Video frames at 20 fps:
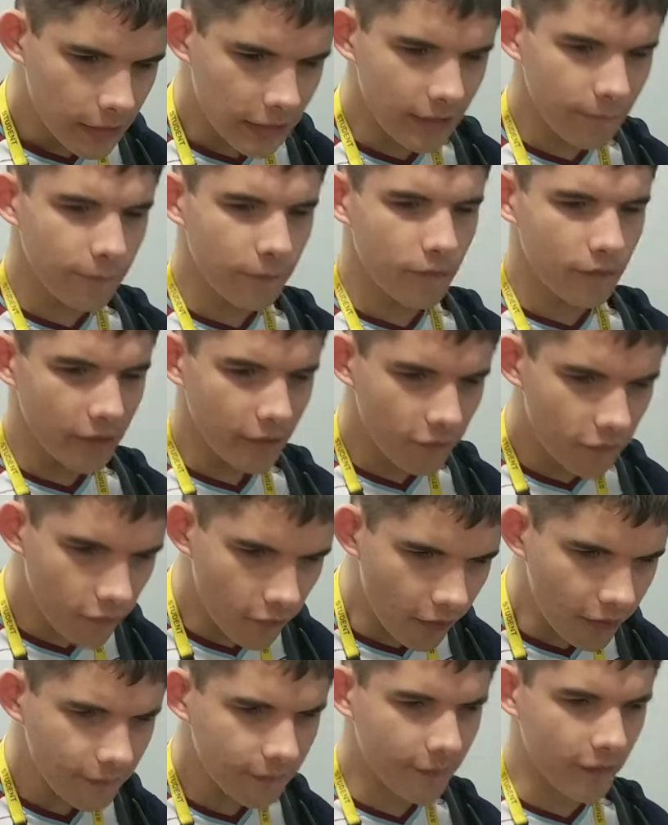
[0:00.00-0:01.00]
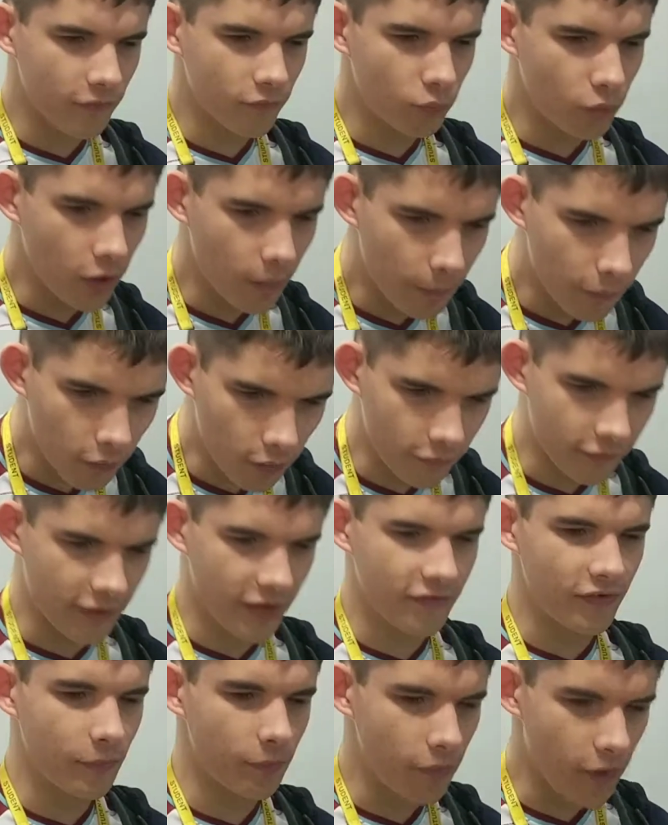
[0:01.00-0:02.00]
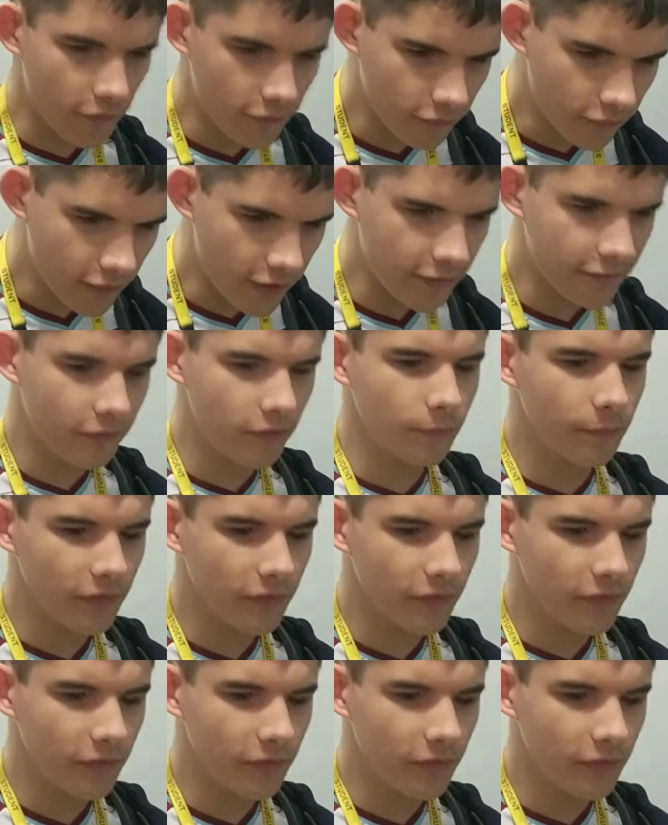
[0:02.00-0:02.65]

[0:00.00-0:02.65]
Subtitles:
If you enjoyed this word processor presentation,